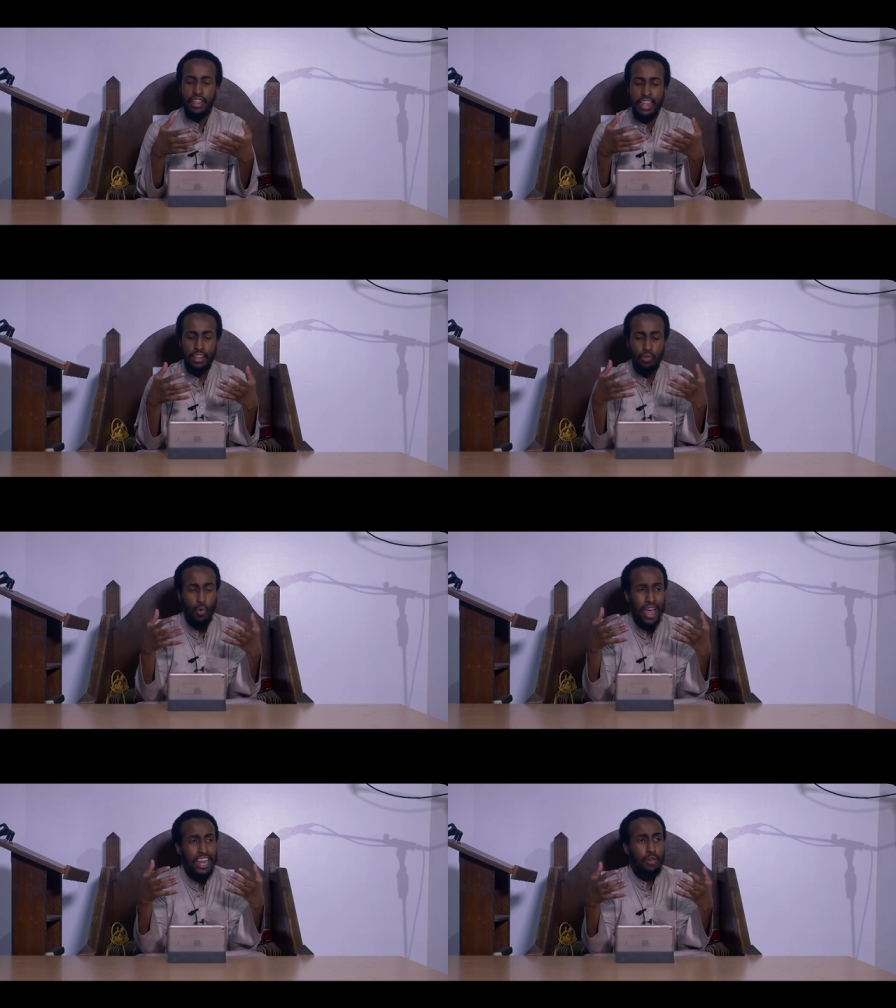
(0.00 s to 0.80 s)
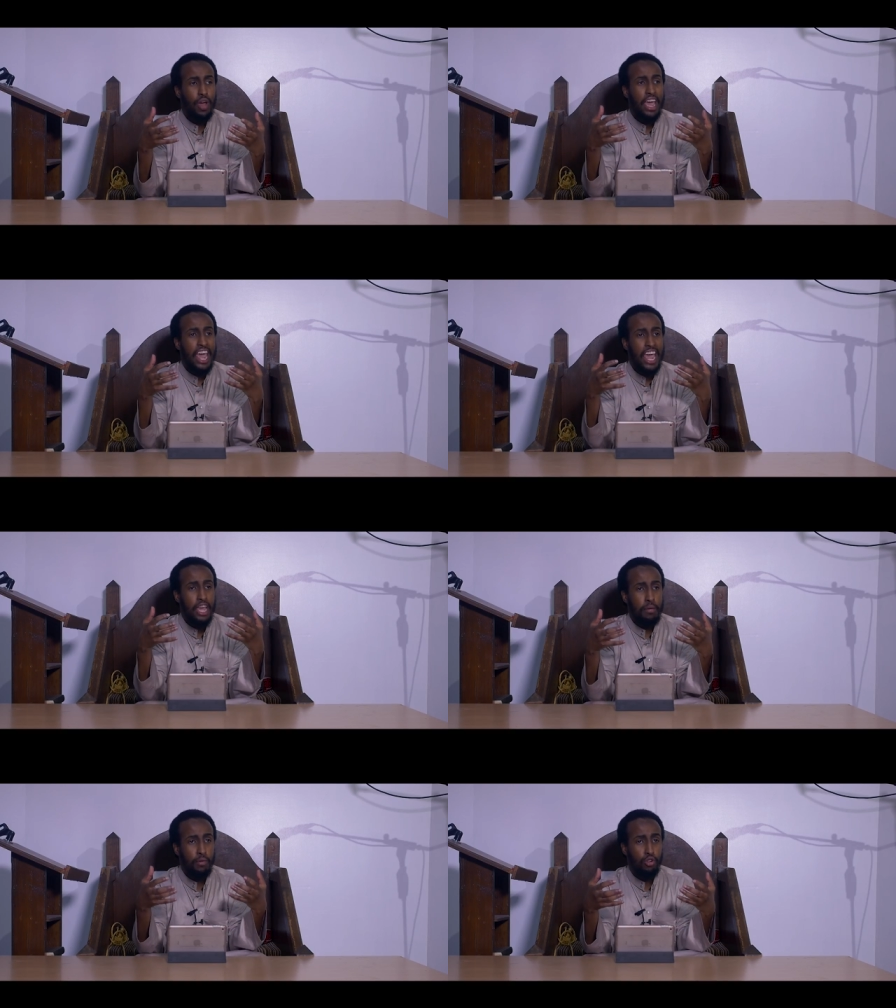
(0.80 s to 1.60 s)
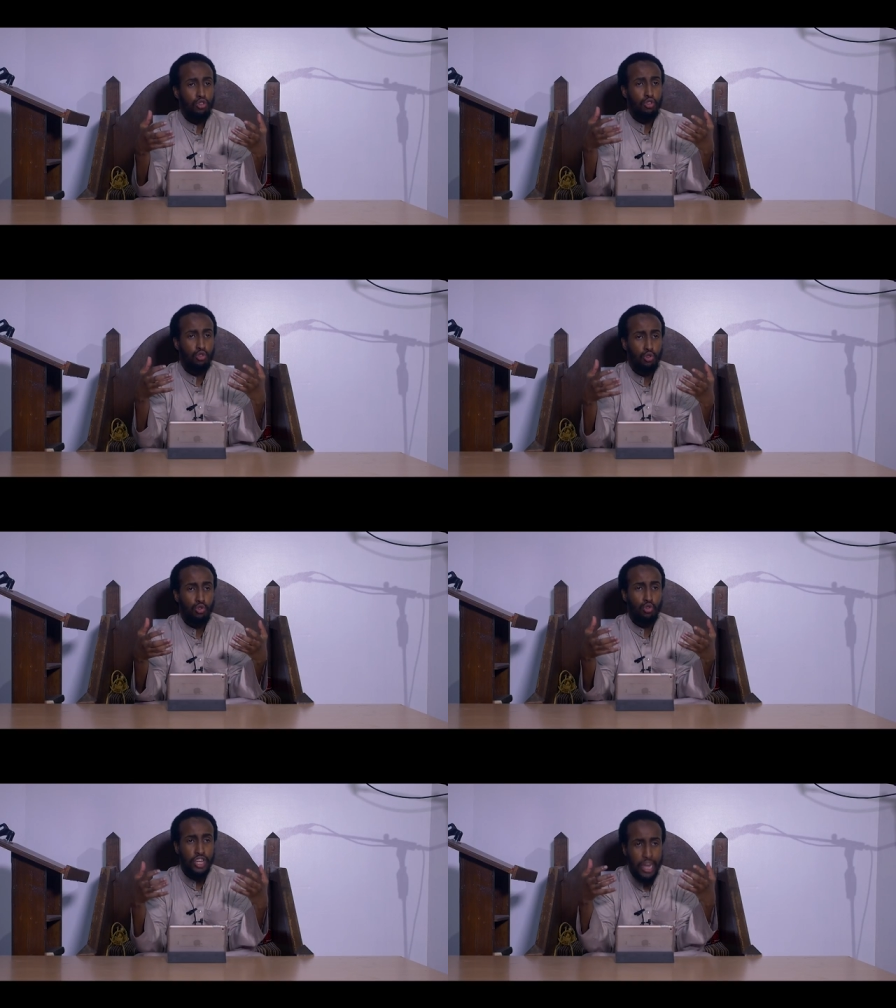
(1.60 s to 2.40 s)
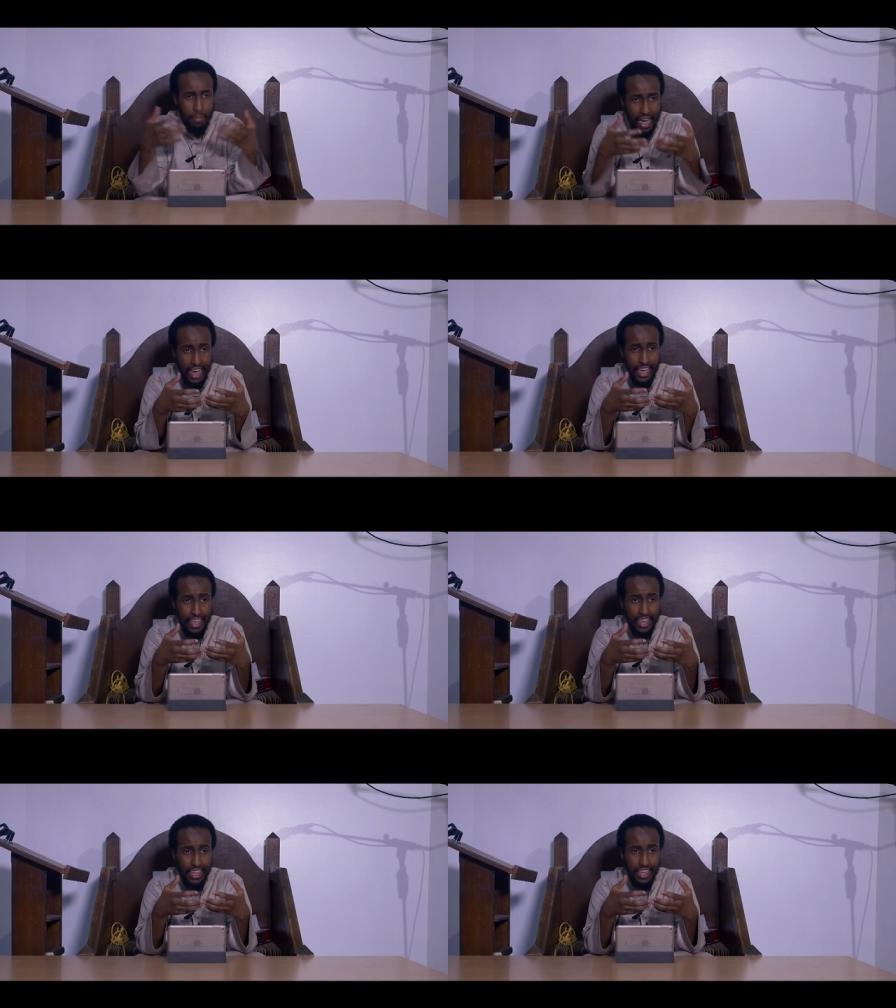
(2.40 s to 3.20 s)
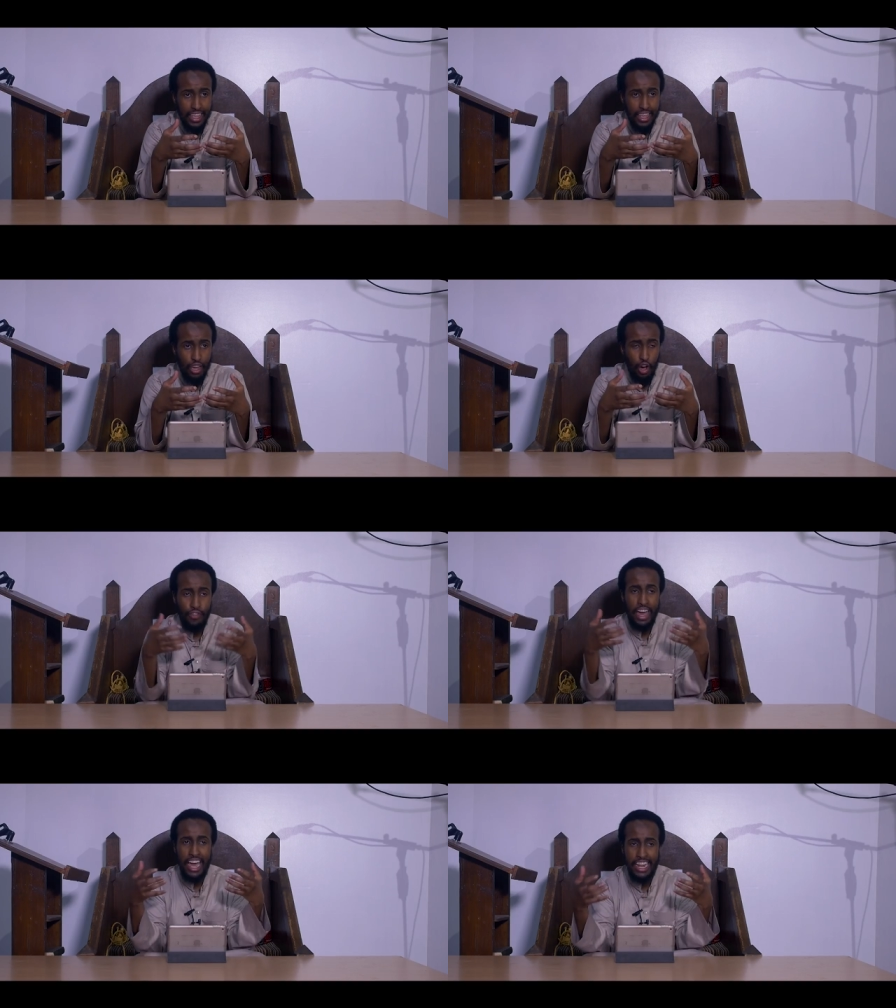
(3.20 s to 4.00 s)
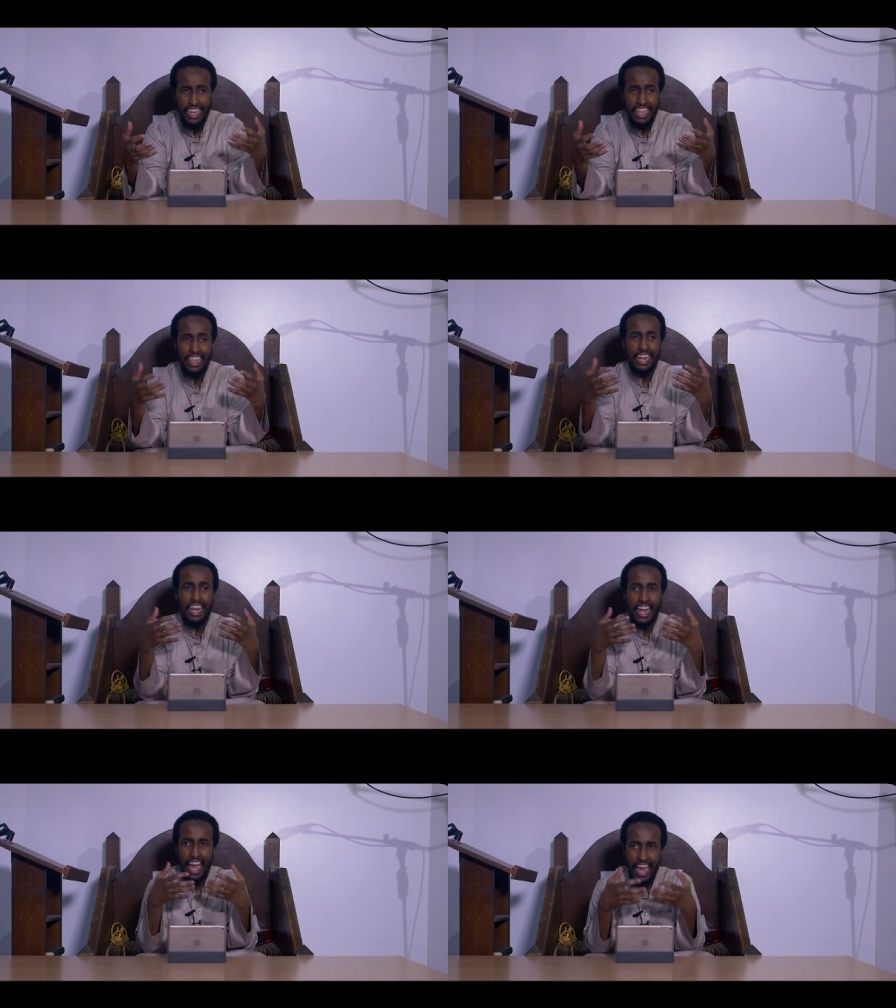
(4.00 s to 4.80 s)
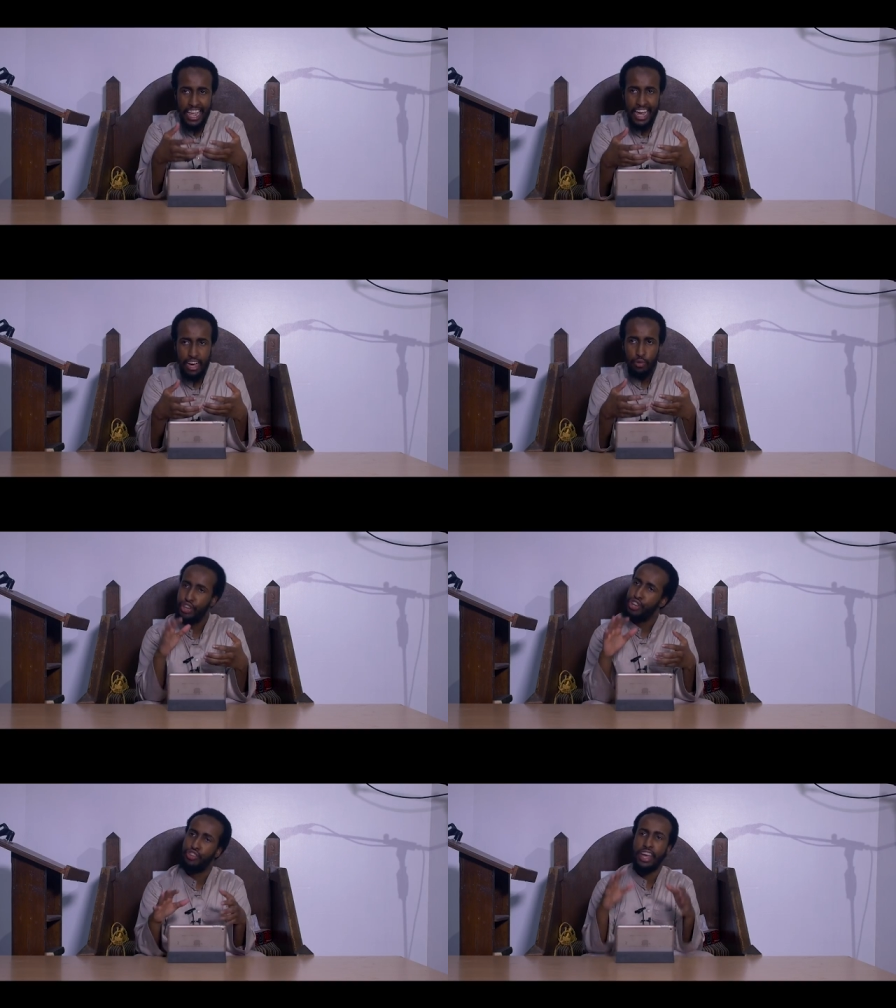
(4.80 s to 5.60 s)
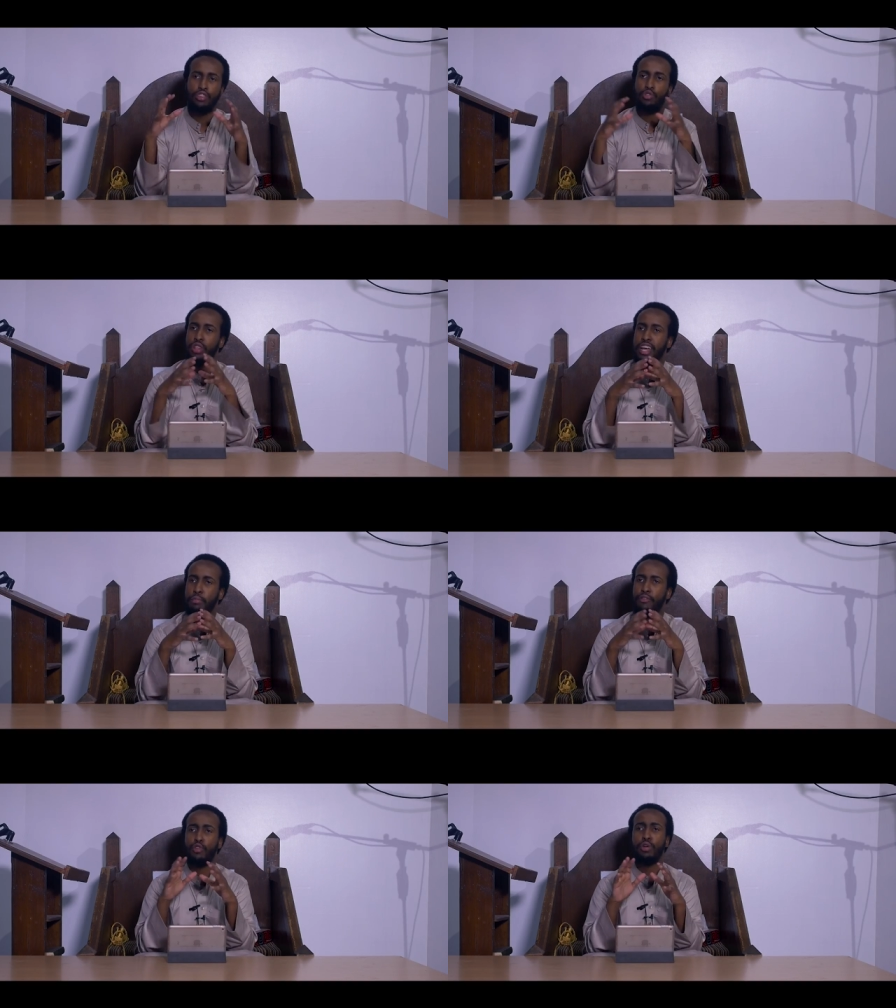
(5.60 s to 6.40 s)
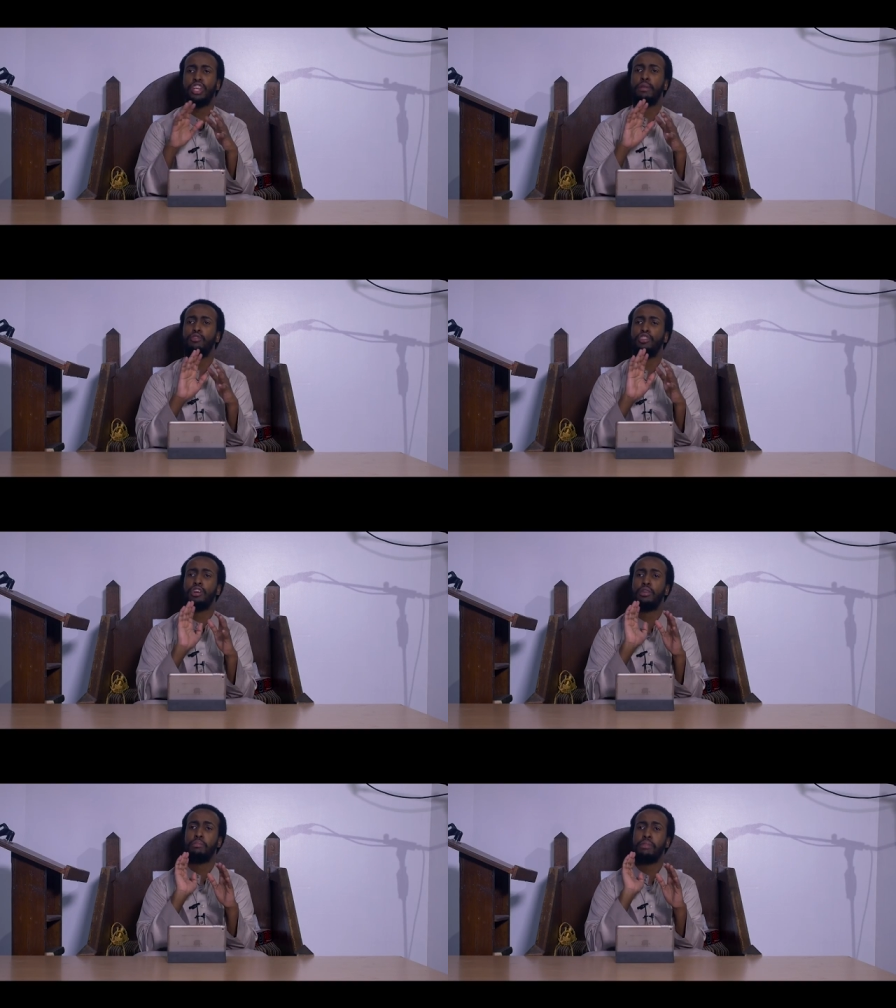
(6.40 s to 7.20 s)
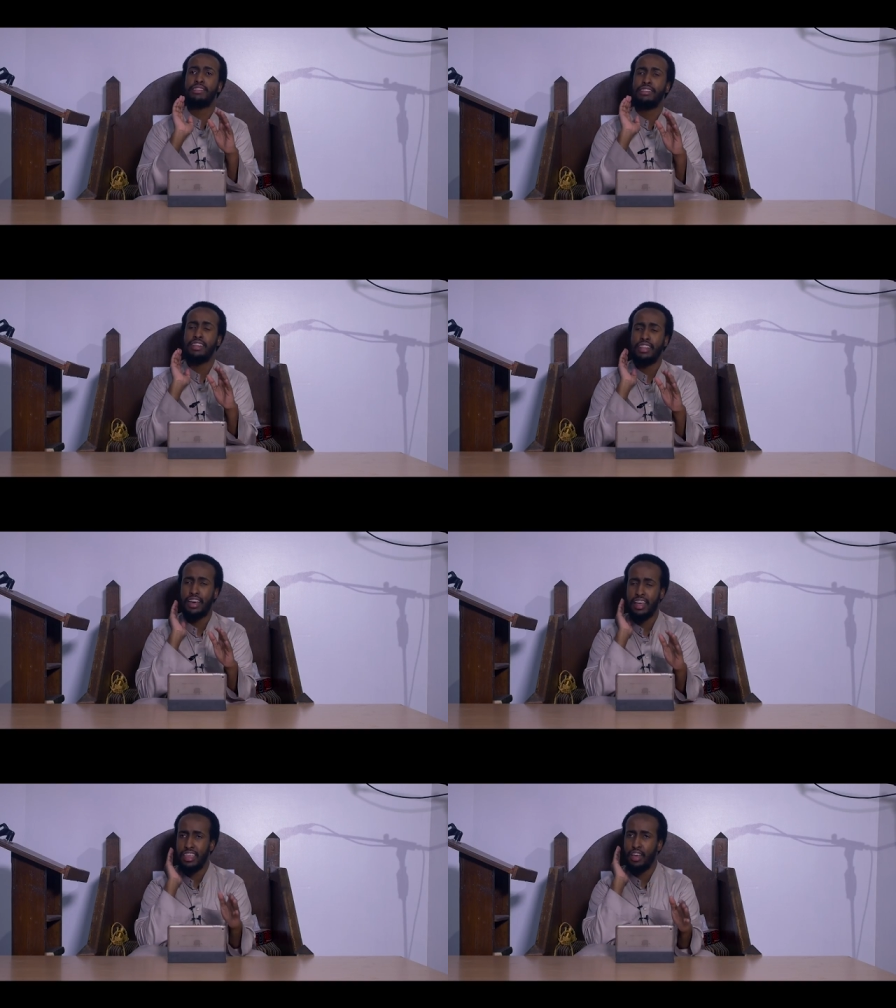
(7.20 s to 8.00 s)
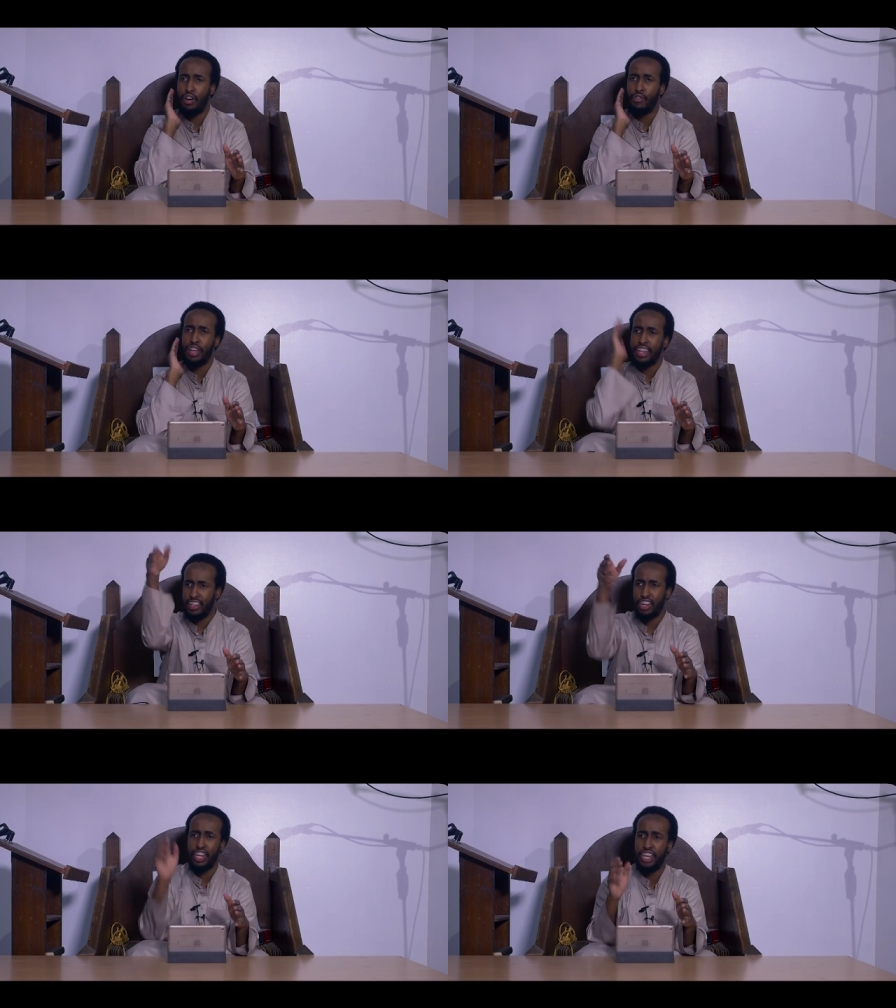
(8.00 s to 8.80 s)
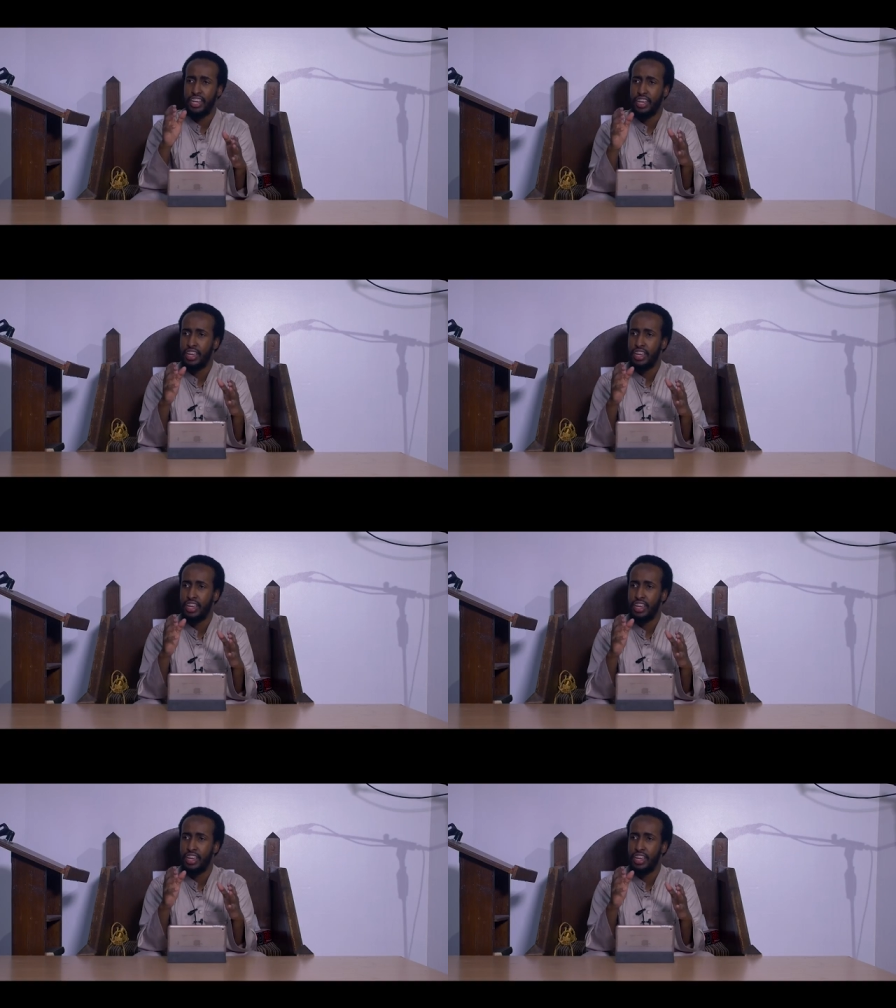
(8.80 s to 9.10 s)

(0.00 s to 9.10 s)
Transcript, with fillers: that when we're able to do jama' of a hadith and an ayah, we should try to do that. Before we jump to the month, the qadiyah of what? At-tarjih.